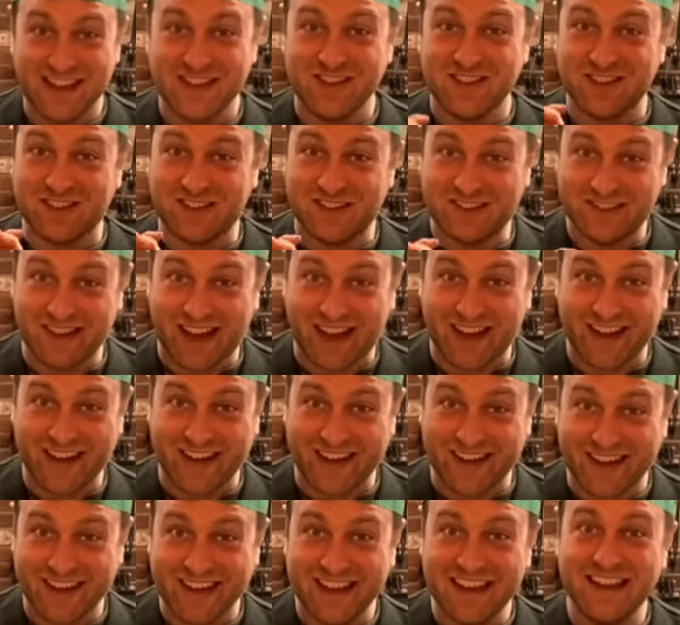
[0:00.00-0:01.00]
The
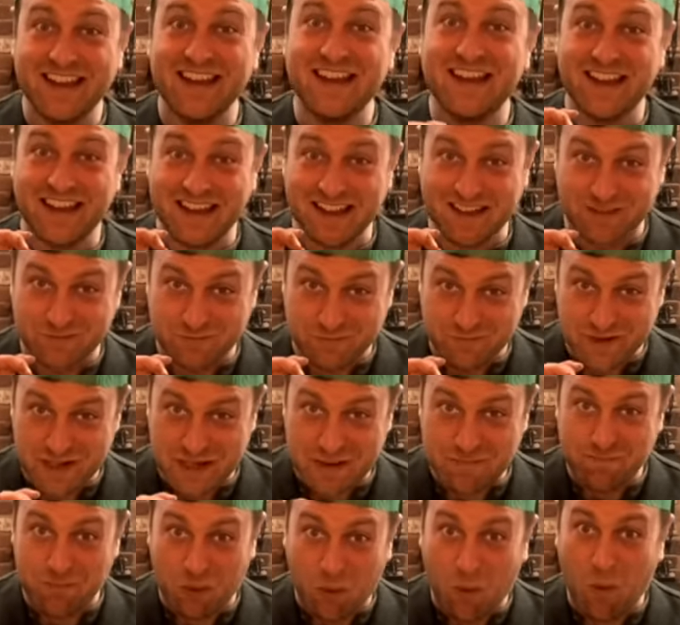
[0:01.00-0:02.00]
sun is
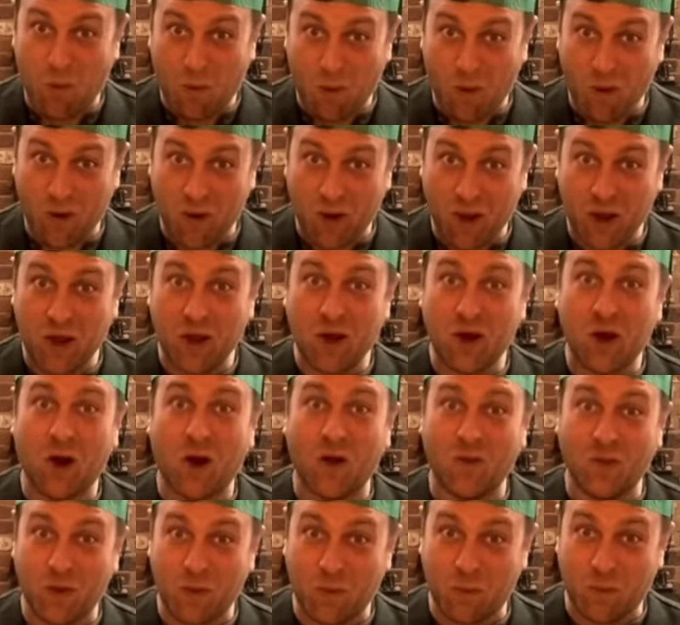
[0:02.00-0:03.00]
reborn
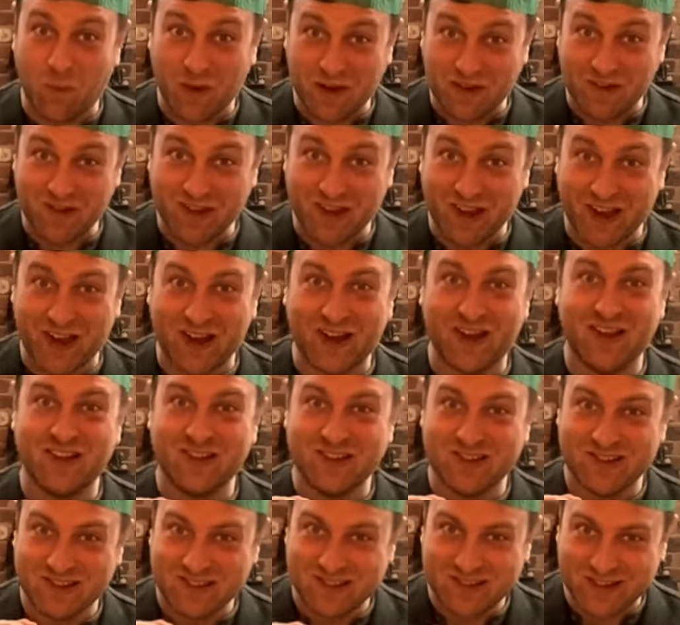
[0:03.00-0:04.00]
on the winter
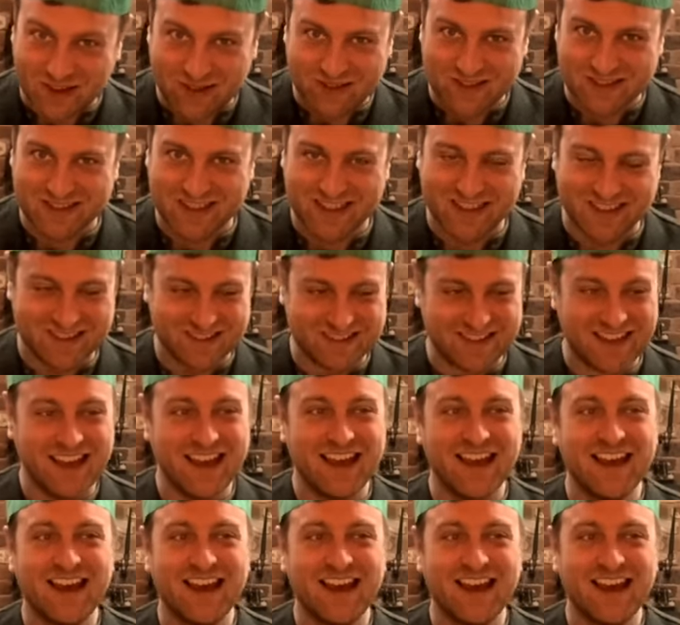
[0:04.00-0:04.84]
solstice.